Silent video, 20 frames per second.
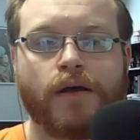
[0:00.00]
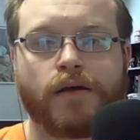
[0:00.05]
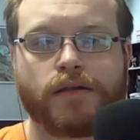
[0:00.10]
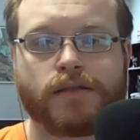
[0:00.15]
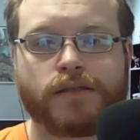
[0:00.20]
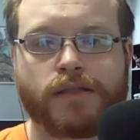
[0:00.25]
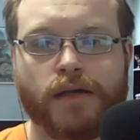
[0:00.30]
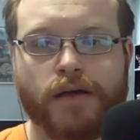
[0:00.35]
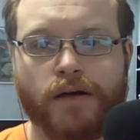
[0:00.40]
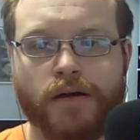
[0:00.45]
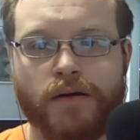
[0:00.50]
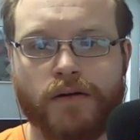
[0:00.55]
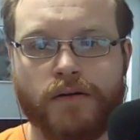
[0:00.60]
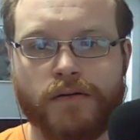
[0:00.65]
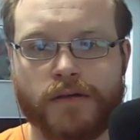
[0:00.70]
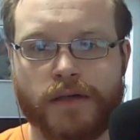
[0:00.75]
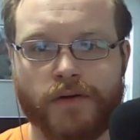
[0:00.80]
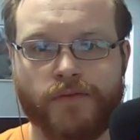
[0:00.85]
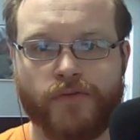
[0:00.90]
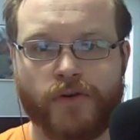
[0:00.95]
So,
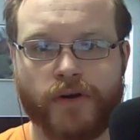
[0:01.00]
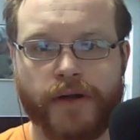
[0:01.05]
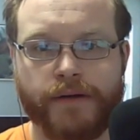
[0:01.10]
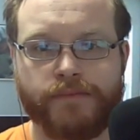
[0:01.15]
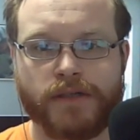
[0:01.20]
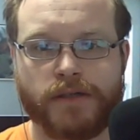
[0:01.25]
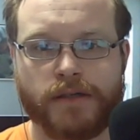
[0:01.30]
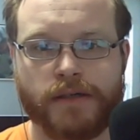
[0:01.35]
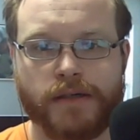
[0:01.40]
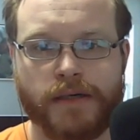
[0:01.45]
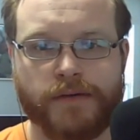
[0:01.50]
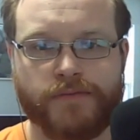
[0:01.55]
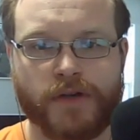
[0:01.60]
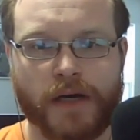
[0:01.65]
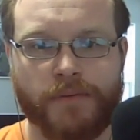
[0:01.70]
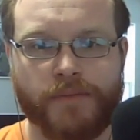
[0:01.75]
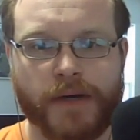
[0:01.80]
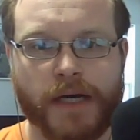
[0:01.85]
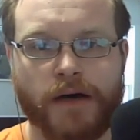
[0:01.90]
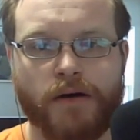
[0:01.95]
you know, for him to have
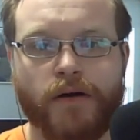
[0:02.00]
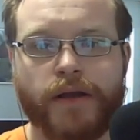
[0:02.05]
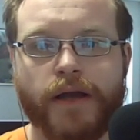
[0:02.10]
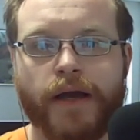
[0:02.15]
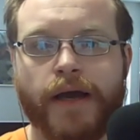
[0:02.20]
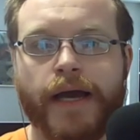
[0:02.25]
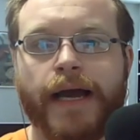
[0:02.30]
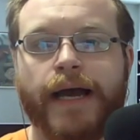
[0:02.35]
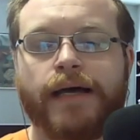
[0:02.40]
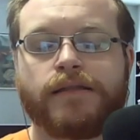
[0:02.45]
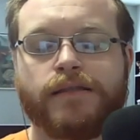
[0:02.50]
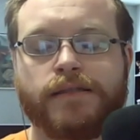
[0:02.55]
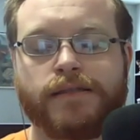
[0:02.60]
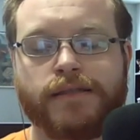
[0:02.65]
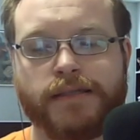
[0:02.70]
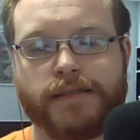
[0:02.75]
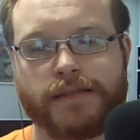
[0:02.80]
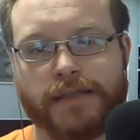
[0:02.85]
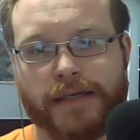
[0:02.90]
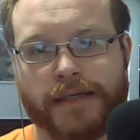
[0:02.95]
come out, you know, had the
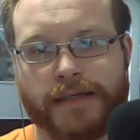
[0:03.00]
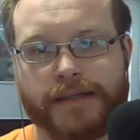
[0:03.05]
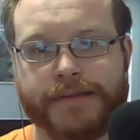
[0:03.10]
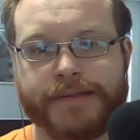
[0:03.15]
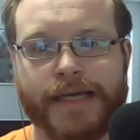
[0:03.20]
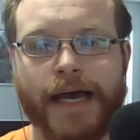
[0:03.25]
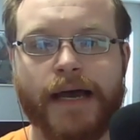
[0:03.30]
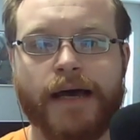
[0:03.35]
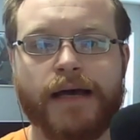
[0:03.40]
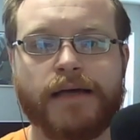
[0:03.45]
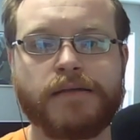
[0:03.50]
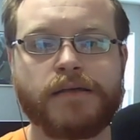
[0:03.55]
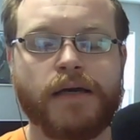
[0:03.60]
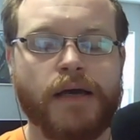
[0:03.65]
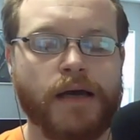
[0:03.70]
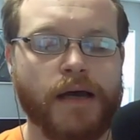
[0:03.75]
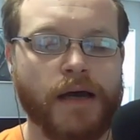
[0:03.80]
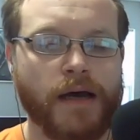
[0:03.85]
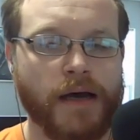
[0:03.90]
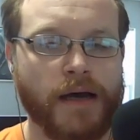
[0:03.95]
season that he's had,
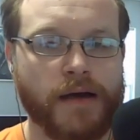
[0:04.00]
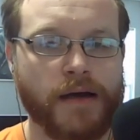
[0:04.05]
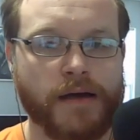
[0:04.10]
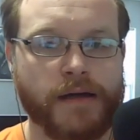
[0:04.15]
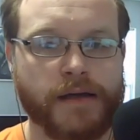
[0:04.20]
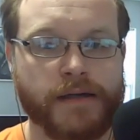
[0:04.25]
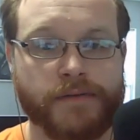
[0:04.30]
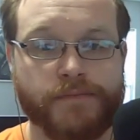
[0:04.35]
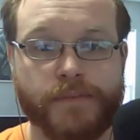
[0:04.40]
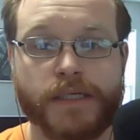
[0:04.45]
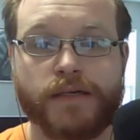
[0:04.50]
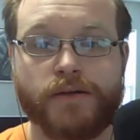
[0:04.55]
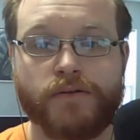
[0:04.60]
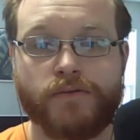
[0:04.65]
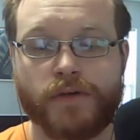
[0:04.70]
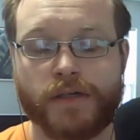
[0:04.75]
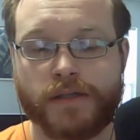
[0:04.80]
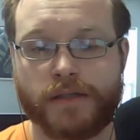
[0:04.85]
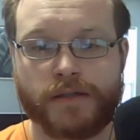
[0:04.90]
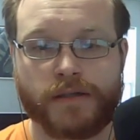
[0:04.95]
it being
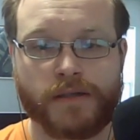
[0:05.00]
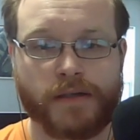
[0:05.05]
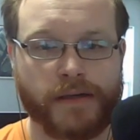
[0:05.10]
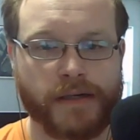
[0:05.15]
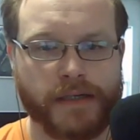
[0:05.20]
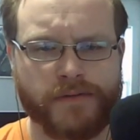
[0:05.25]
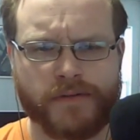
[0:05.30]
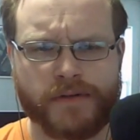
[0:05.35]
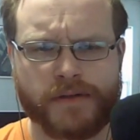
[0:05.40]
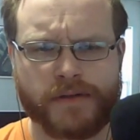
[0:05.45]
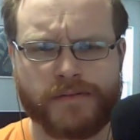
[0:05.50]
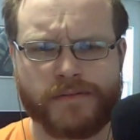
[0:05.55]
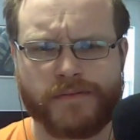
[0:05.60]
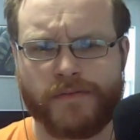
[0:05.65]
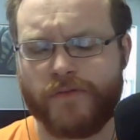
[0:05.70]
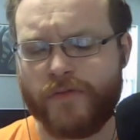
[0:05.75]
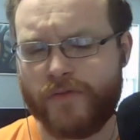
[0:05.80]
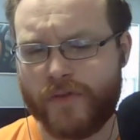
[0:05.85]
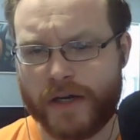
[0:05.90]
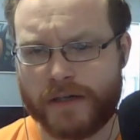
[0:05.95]
really good, even
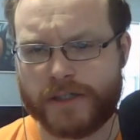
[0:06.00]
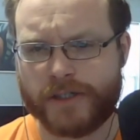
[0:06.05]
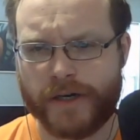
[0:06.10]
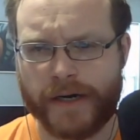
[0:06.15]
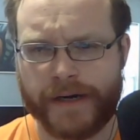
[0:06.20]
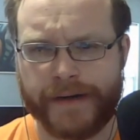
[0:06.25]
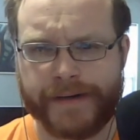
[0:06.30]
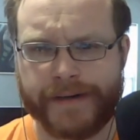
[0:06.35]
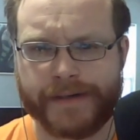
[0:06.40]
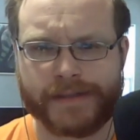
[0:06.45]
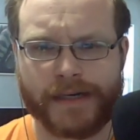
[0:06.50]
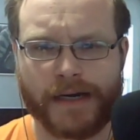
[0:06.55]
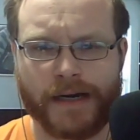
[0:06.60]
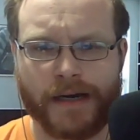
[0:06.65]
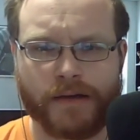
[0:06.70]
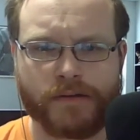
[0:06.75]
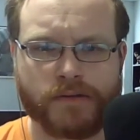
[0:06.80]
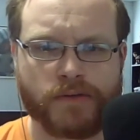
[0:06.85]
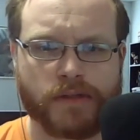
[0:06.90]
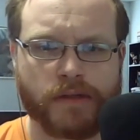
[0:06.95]
frustrating at
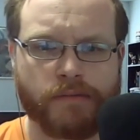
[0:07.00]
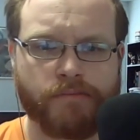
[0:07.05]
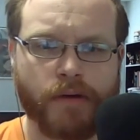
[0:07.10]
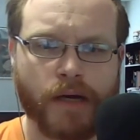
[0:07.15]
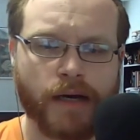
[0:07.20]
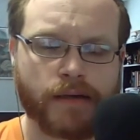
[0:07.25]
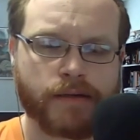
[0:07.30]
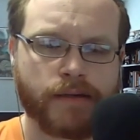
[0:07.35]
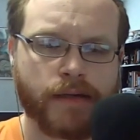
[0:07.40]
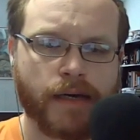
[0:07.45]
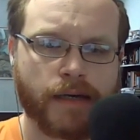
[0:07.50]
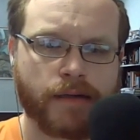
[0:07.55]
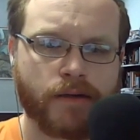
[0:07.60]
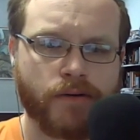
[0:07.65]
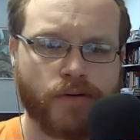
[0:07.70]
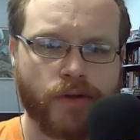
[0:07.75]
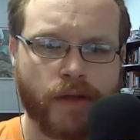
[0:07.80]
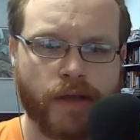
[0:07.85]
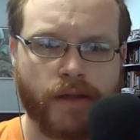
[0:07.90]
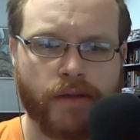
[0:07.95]
times with the puck not
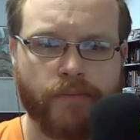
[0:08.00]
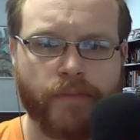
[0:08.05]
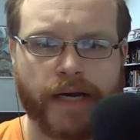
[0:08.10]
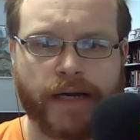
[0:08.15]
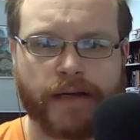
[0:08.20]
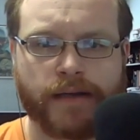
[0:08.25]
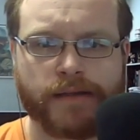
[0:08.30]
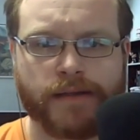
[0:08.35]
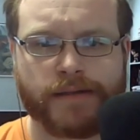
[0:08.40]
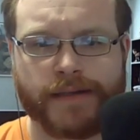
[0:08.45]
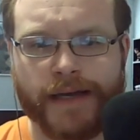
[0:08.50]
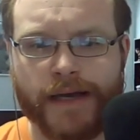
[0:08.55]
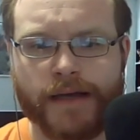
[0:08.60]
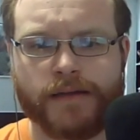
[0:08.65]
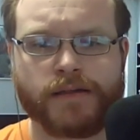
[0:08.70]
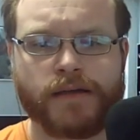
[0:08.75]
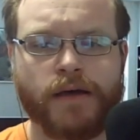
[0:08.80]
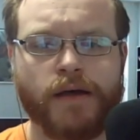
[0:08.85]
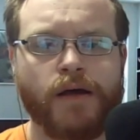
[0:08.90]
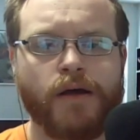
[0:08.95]
going in the back of the
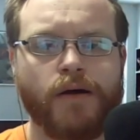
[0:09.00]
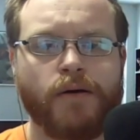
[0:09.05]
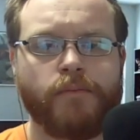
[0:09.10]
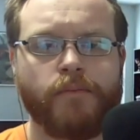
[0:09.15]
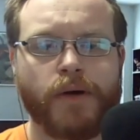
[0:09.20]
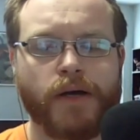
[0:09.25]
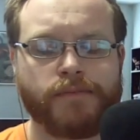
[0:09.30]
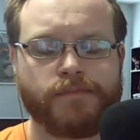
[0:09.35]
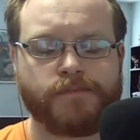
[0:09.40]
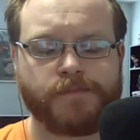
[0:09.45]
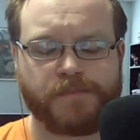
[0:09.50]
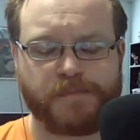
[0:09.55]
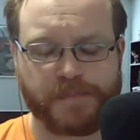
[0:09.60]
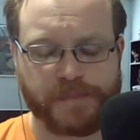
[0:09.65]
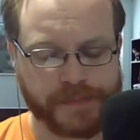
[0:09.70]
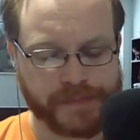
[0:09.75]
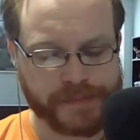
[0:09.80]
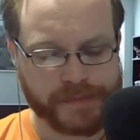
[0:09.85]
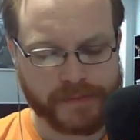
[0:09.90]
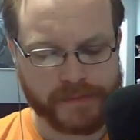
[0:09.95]
net, but
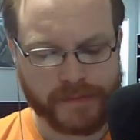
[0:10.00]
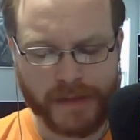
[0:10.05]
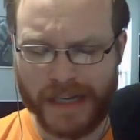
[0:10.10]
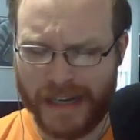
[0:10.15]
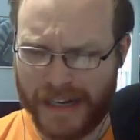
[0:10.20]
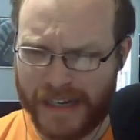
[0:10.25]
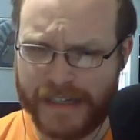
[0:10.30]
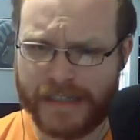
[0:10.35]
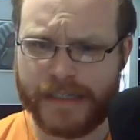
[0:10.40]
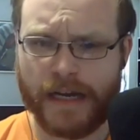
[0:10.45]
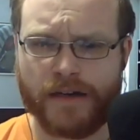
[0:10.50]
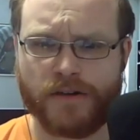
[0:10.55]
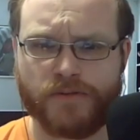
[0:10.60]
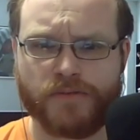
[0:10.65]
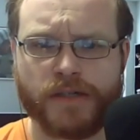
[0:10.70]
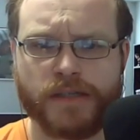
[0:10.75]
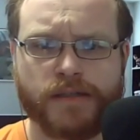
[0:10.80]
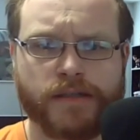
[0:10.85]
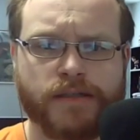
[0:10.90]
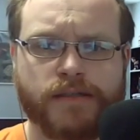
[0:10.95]
he's had a
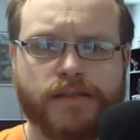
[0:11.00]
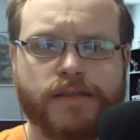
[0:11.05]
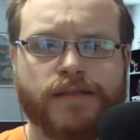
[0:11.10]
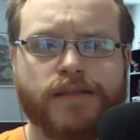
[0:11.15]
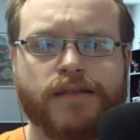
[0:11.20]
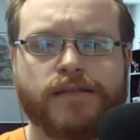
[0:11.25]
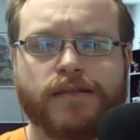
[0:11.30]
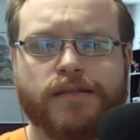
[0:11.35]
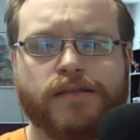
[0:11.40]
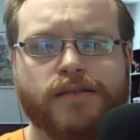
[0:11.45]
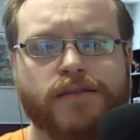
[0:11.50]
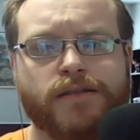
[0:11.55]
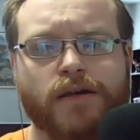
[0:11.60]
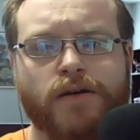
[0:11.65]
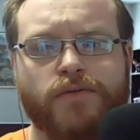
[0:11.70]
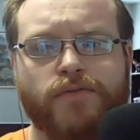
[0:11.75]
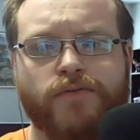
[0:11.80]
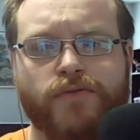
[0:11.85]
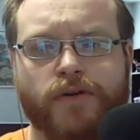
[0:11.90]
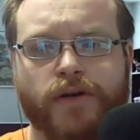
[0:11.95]
really good season.
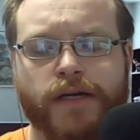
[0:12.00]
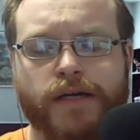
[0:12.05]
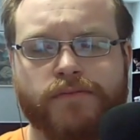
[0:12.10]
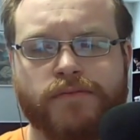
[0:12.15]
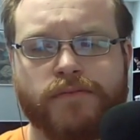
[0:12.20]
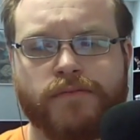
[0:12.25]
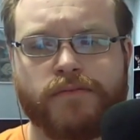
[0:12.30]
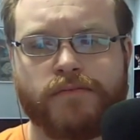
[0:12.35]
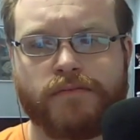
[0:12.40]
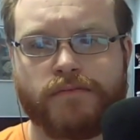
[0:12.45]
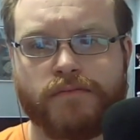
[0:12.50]
So for him